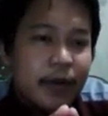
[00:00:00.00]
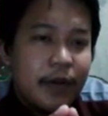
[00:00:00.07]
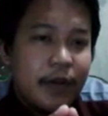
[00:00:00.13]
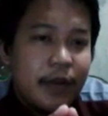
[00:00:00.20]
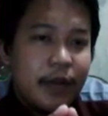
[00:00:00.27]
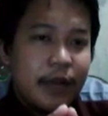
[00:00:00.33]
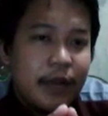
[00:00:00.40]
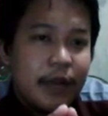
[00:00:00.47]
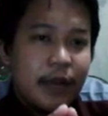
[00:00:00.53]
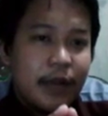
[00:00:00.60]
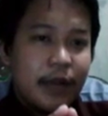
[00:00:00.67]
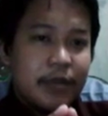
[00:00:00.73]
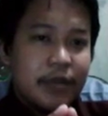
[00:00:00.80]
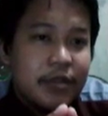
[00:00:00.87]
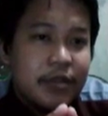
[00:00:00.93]

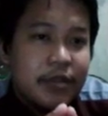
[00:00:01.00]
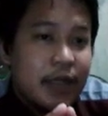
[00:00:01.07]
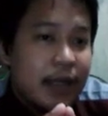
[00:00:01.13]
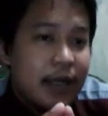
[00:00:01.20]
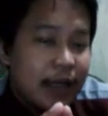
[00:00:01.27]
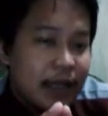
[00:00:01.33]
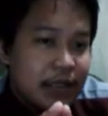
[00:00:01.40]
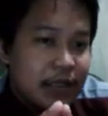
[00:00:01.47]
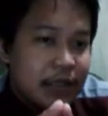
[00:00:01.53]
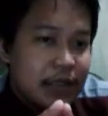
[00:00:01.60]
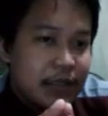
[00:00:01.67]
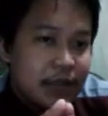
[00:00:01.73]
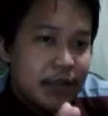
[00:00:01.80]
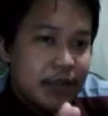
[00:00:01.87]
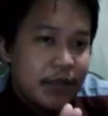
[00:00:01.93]
the social
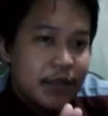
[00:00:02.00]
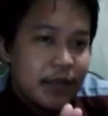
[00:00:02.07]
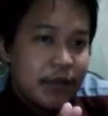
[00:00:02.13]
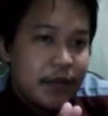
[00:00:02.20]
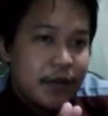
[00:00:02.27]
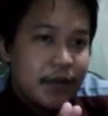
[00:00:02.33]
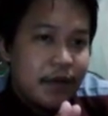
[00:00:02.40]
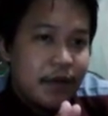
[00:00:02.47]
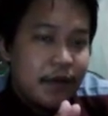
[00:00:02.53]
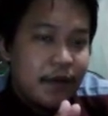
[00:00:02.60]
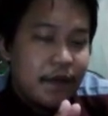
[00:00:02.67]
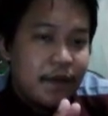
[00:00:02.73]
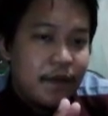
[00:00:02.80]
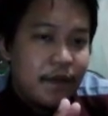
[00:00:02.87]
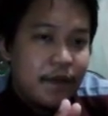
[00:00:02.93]
class of
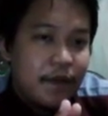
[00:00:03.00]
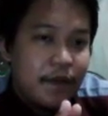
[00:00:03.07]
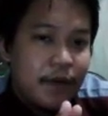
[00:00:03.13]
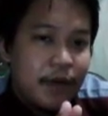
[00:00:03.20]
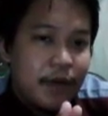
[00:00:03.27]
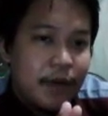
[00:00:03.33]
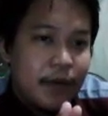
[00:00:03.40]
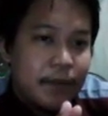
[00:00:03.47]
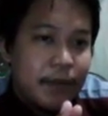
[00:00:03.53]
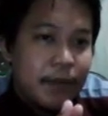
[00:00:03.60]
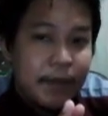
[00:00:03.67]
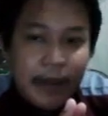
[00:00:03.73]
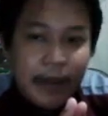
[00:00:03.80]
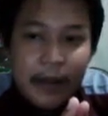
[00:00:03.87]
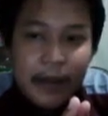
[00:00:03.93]

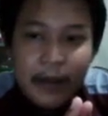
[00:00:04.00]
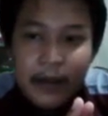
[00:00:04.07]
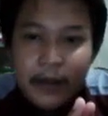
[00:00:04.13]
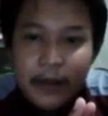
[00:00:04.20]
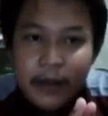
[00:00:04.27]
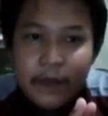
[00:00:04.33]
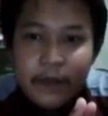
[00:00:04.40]
people, yeah.